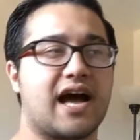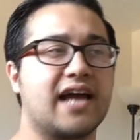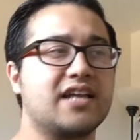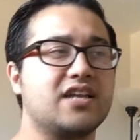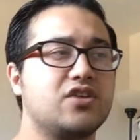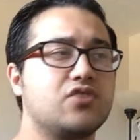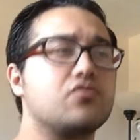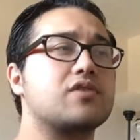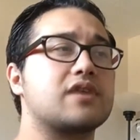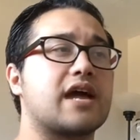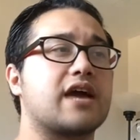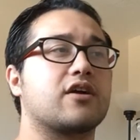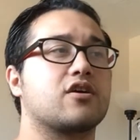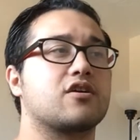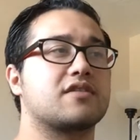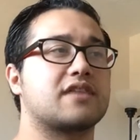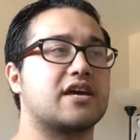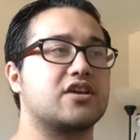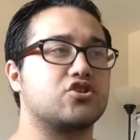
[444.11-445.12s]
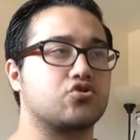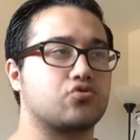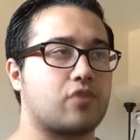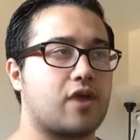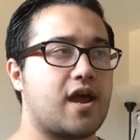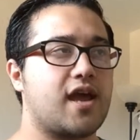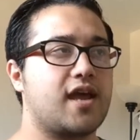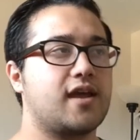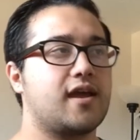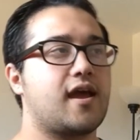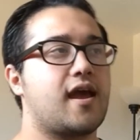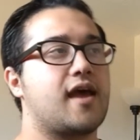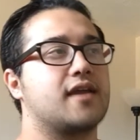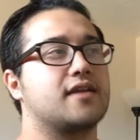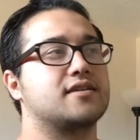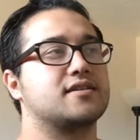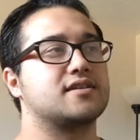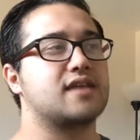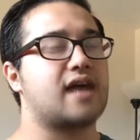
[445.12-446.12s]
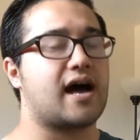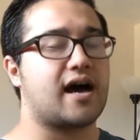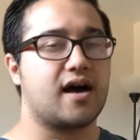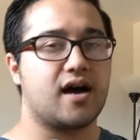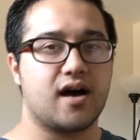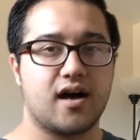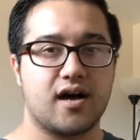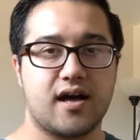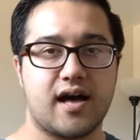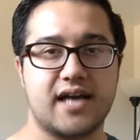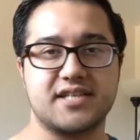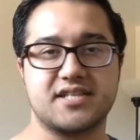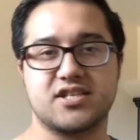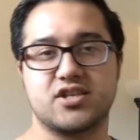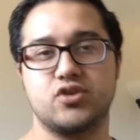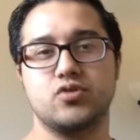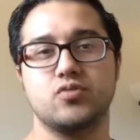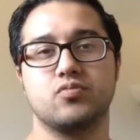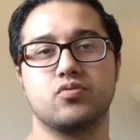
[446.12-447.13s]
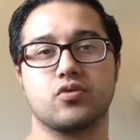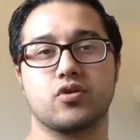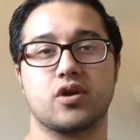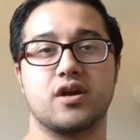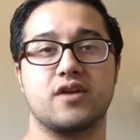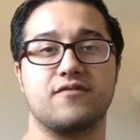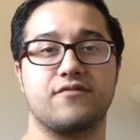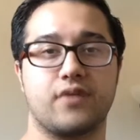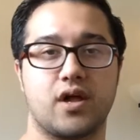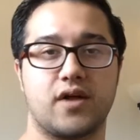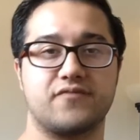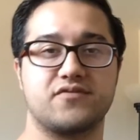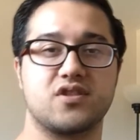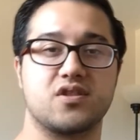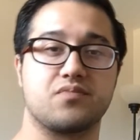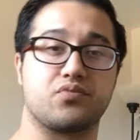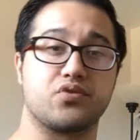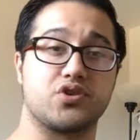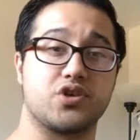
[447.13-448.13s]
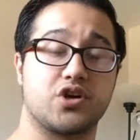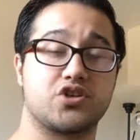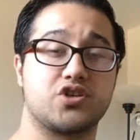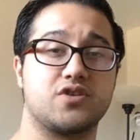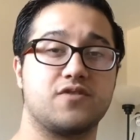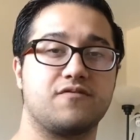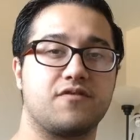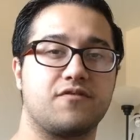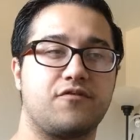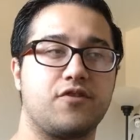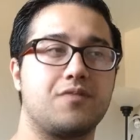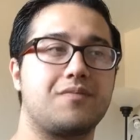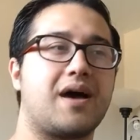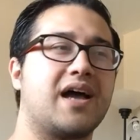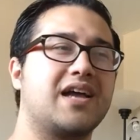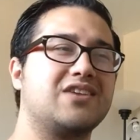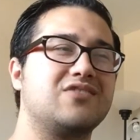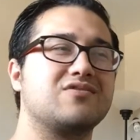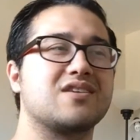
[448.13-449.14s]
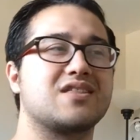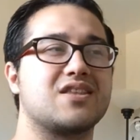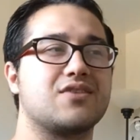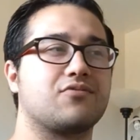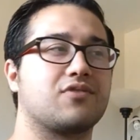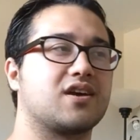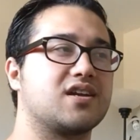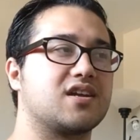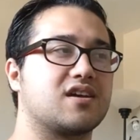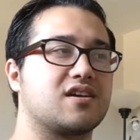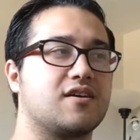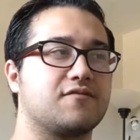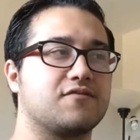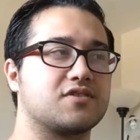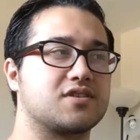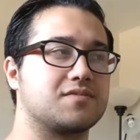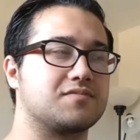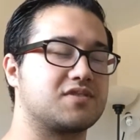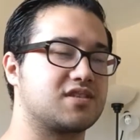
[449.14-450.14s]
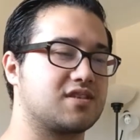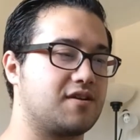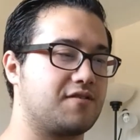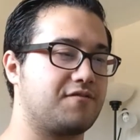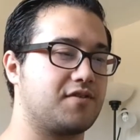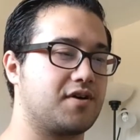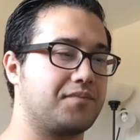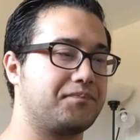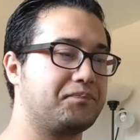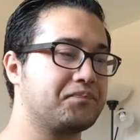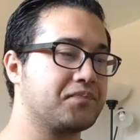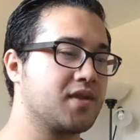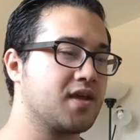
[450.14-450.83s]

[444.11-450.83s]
I knew when I heard that Dre and Ice Cube were involved in the production of the film, I knew that they were going to cover some stuff up.